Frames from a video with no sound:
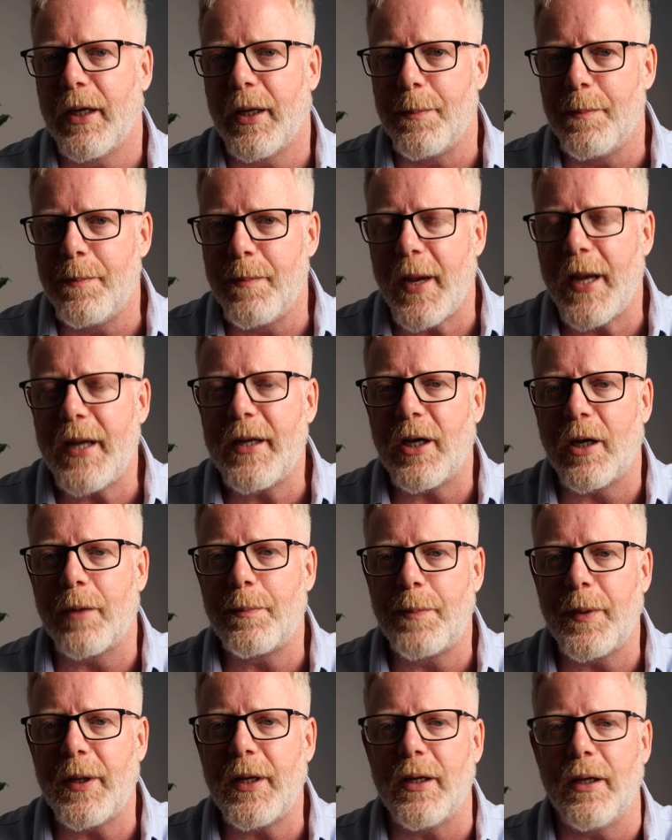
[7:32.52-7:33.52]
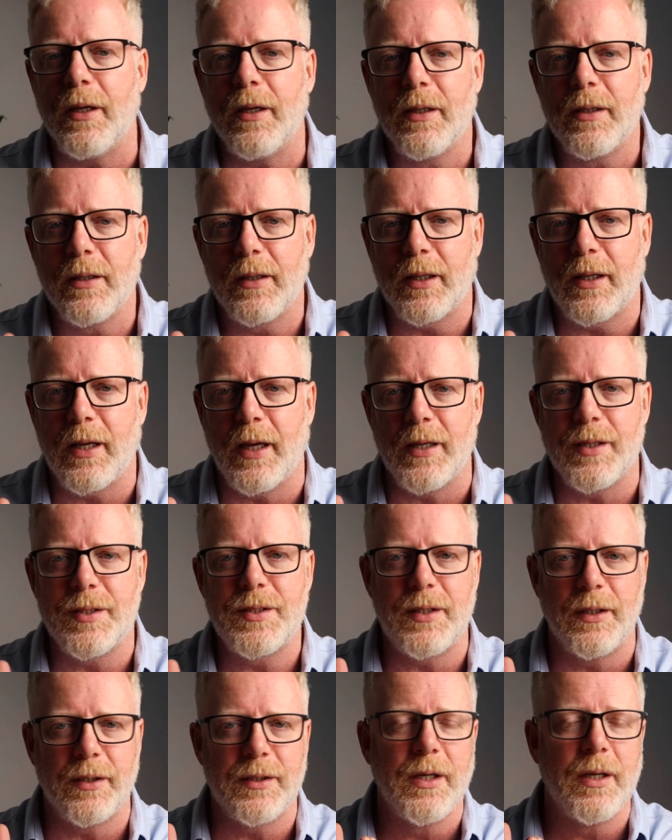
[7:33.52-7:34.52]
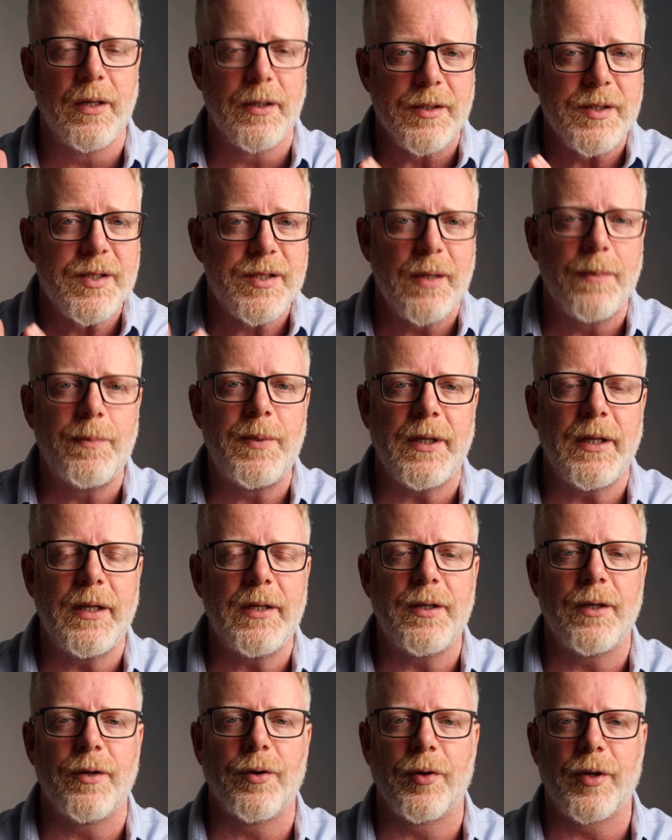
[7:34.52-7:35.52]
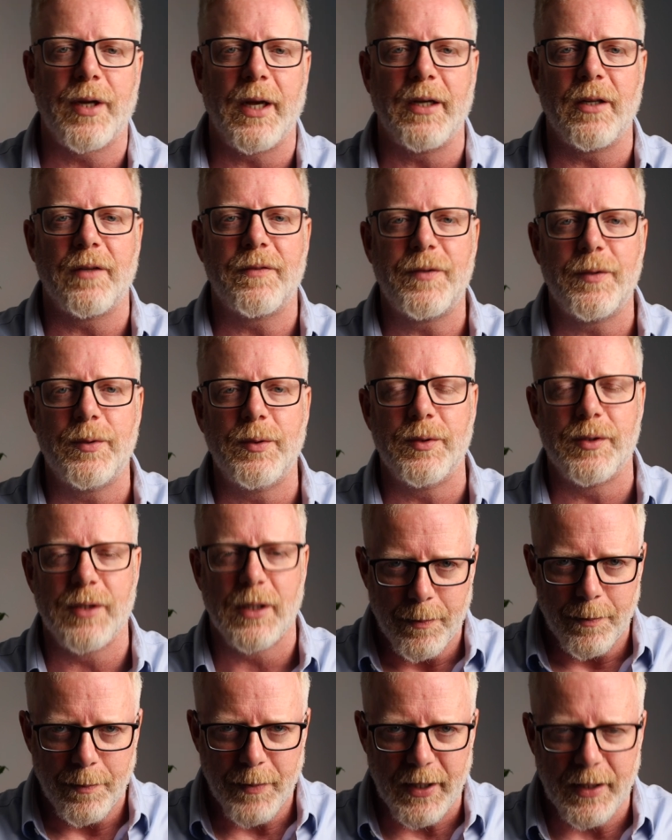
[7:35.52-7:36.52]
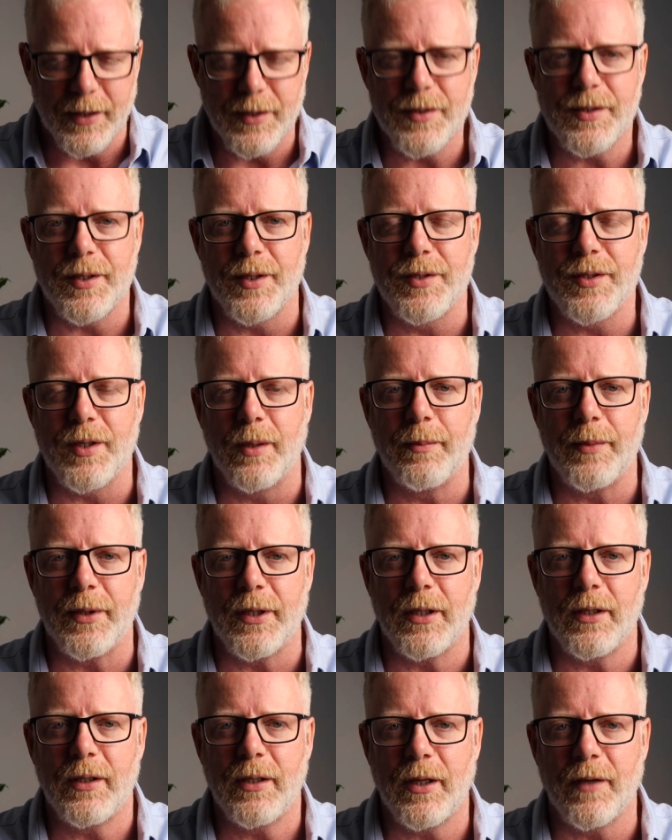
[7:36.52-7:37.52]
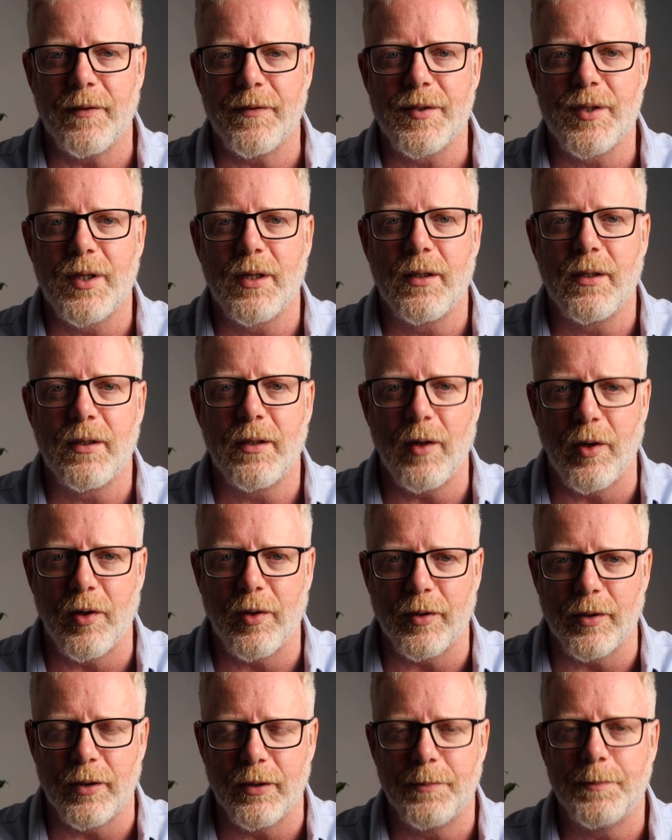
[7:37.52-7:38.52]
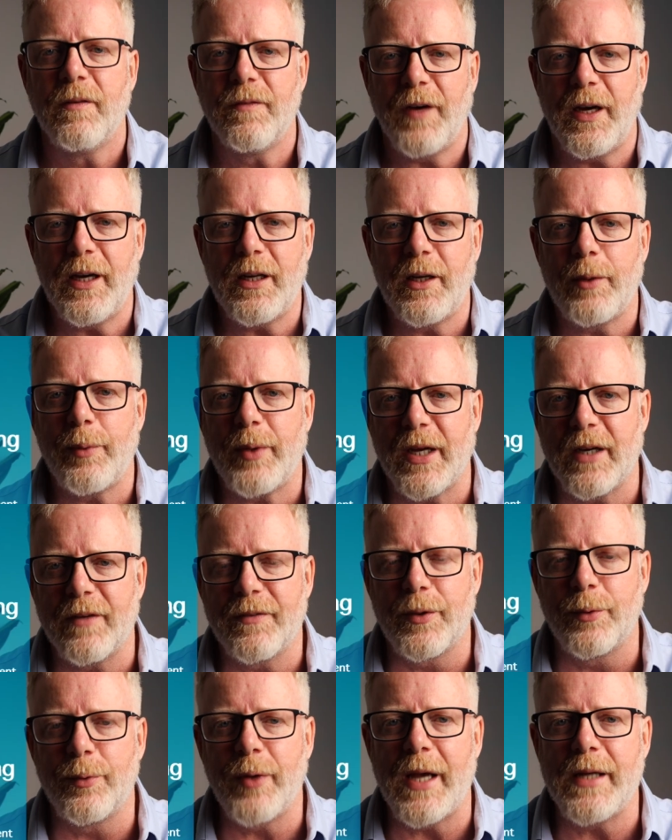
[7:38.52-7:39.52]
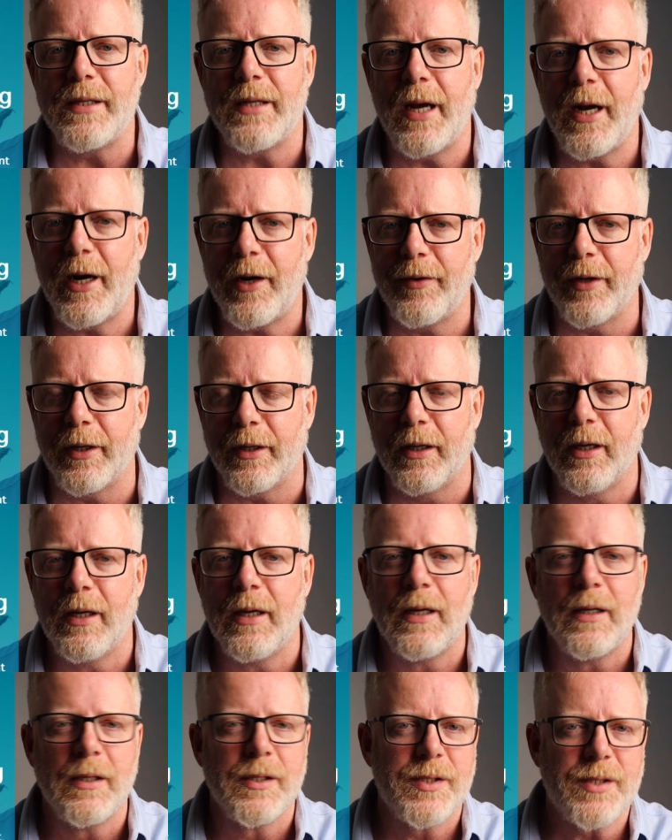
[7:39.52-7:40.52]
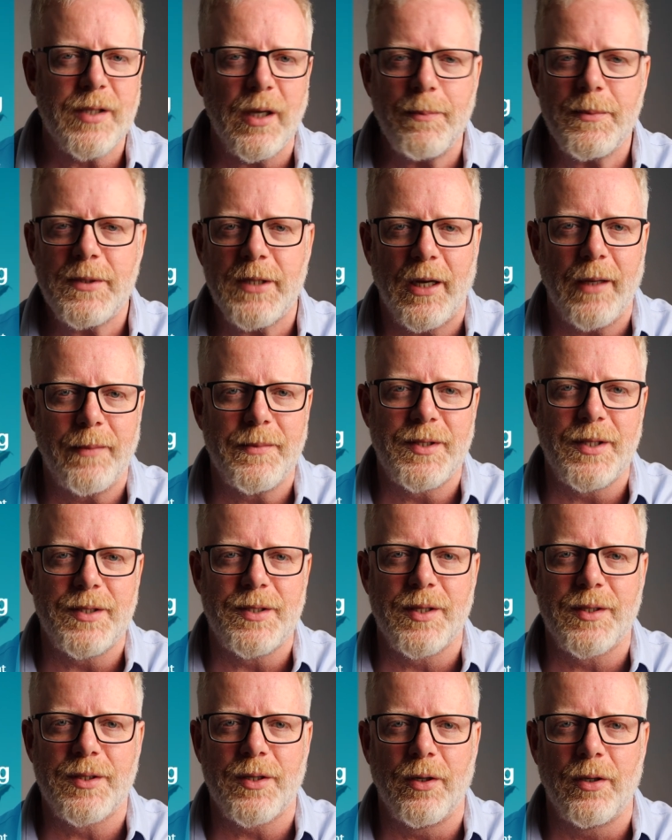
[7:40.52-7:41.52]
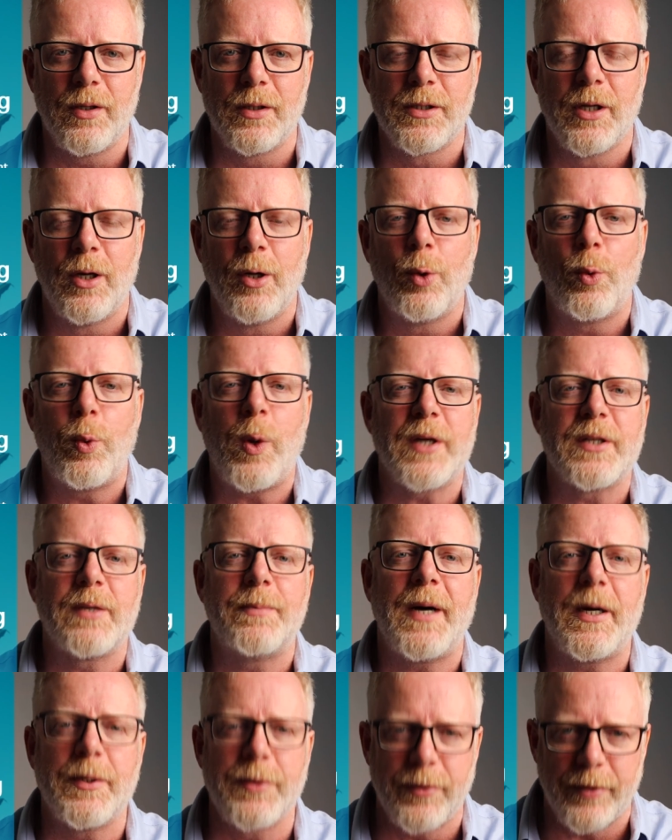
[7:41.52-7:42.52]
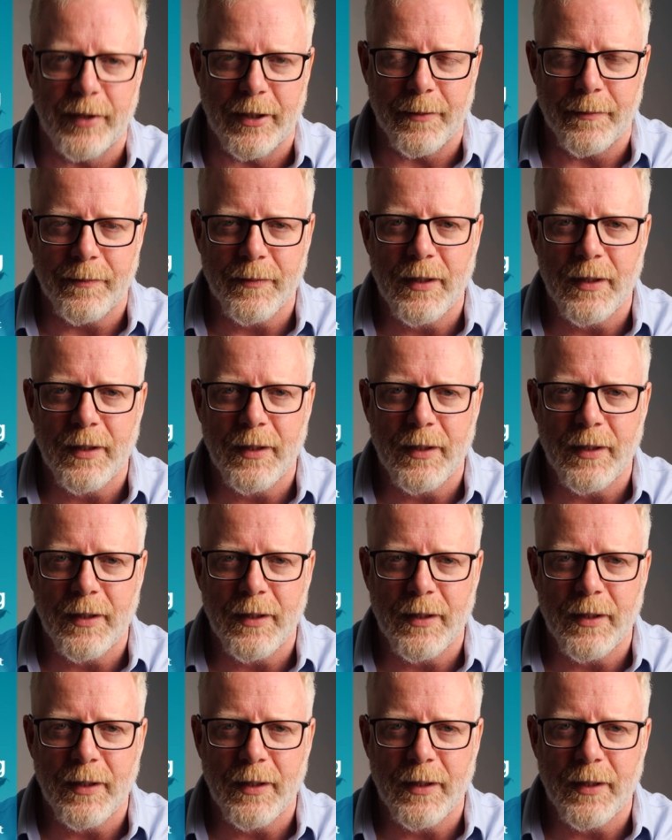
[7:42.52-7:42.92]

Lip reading: it may not be the case that simply eating organic food means that somebody lives longer. Finally, we have the red herring. Sometimes this is called whataboutery.